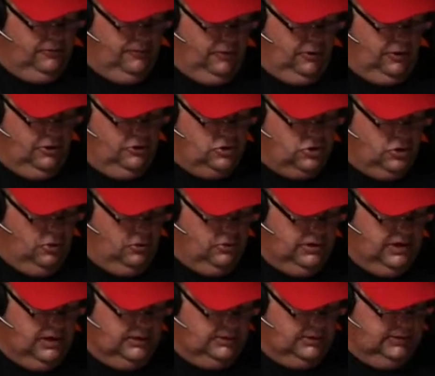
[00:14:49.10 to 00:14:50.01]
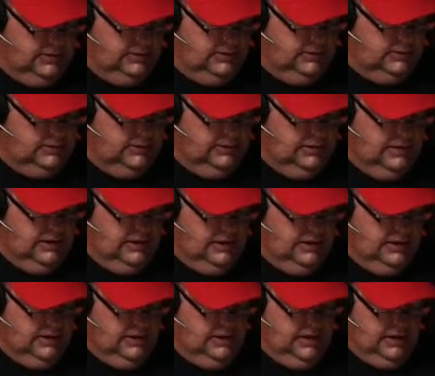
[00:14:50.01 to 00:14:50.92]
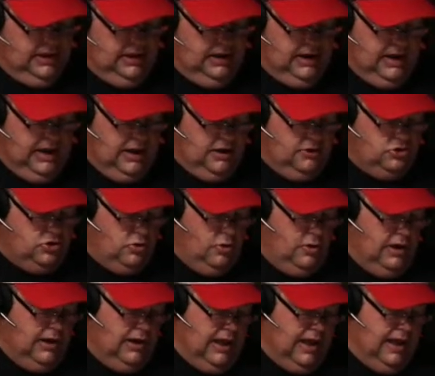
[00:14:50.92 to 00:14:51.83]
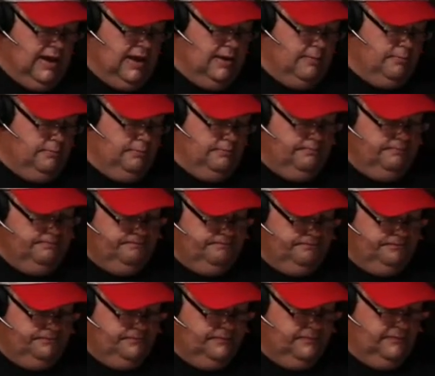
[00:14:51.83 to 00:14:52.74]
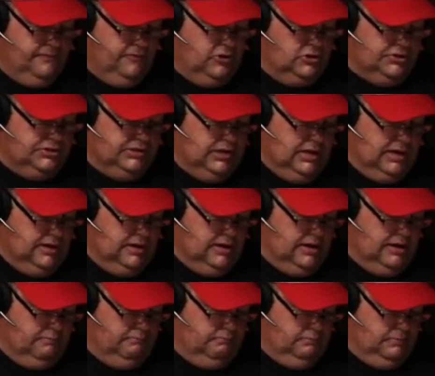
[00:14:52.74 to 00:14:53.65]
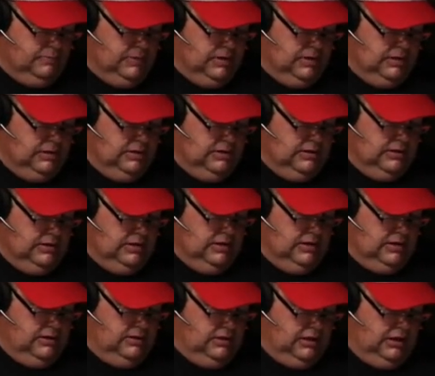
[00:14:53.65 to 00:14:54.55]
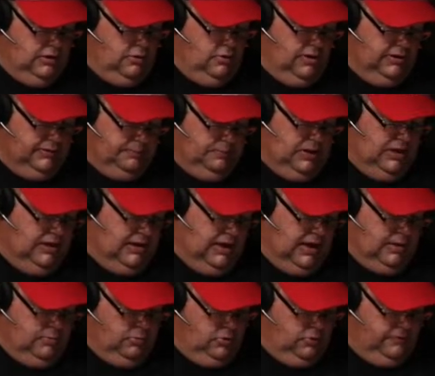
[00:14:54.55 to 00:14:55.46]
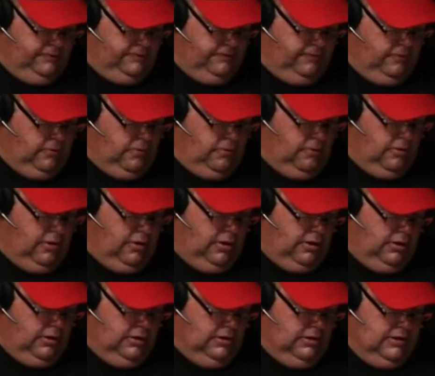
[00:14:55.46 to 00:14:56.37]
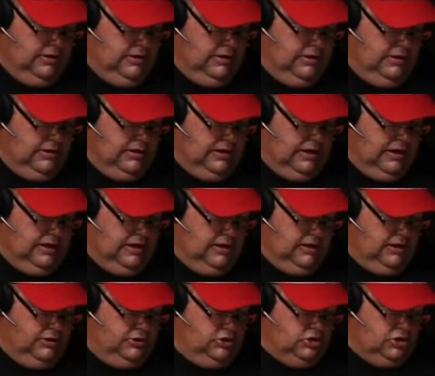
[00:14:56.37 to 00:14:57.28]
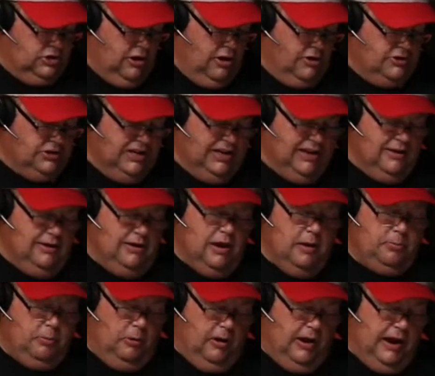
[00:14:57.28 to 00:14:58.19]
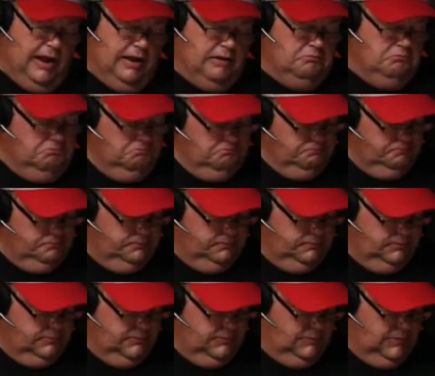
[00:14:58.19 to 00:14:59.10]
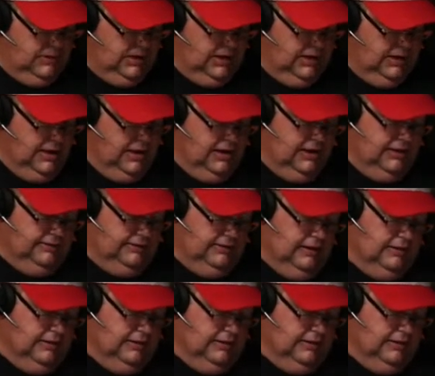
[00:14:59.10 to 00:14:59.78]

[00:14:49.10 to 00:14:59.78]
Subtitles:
control distance, and the Android app for setup, the USB cable for charging and upgrade, and then it says